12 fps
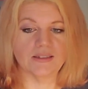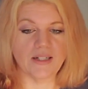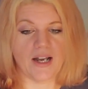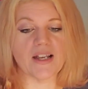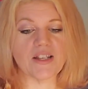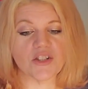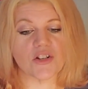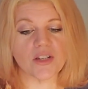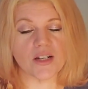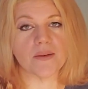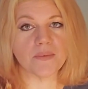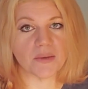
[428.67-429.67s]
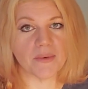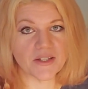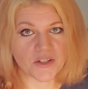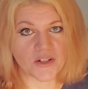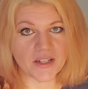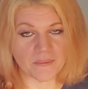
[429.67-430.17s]
I shook it up to make
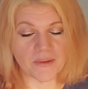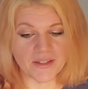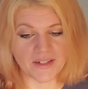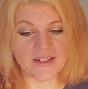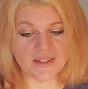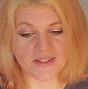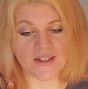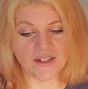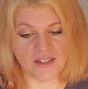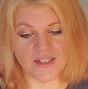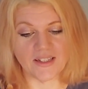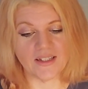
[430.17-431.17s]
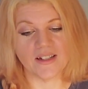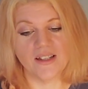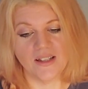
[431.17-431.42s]
sure I get plenty of salt in it.